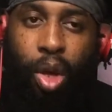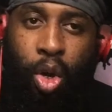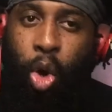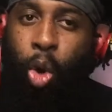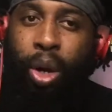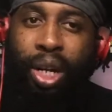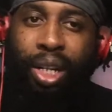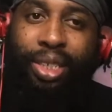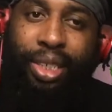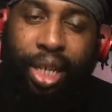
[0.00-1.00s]
going a
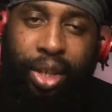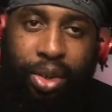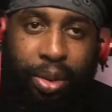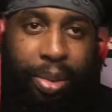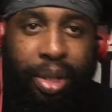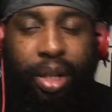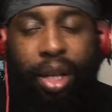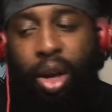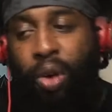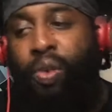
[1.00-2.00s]
little tethered, but
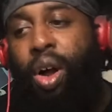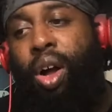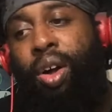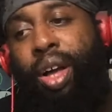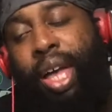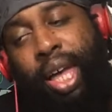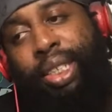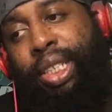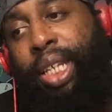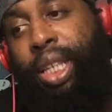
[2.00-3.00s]
overall,
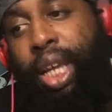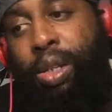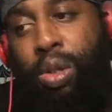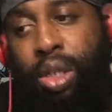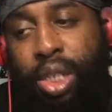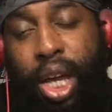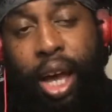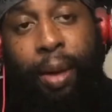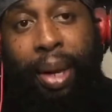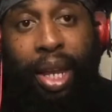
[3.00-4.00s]
still think it's a good
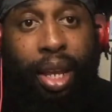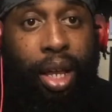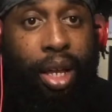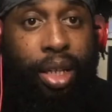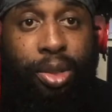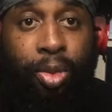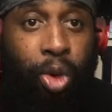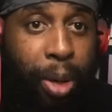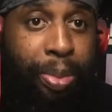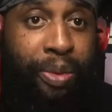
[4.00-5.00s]
job and uh, some
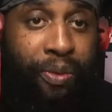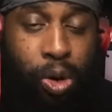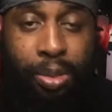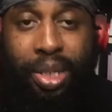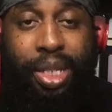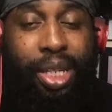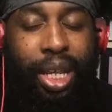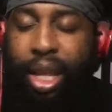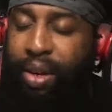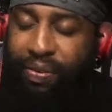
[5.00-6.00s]
great performances
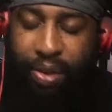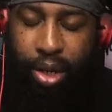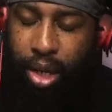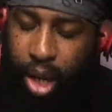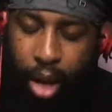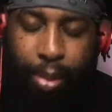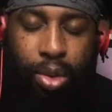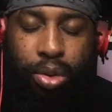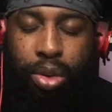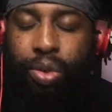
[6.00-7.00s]
and, and
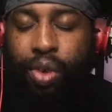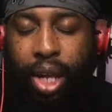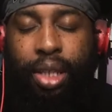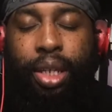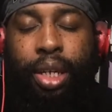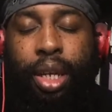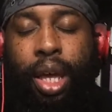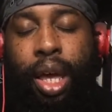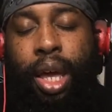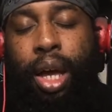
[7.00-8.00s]
phenomenal directing
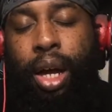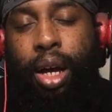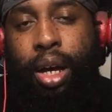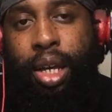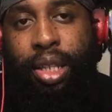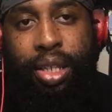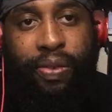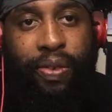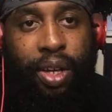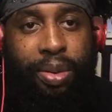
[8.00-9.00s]
uh, in this
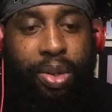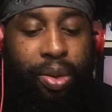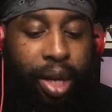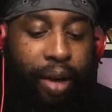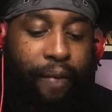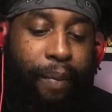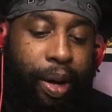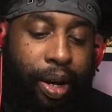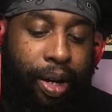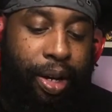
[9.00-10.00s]
film. So yeah.
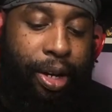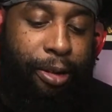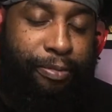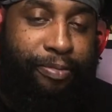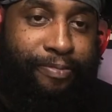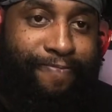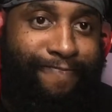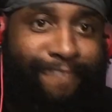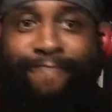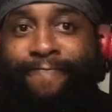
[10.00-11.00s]
Um,
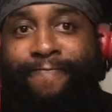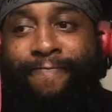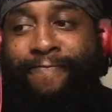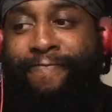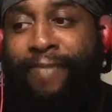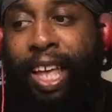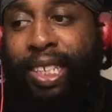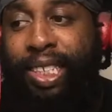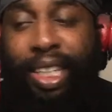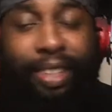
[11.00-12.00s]
that's it.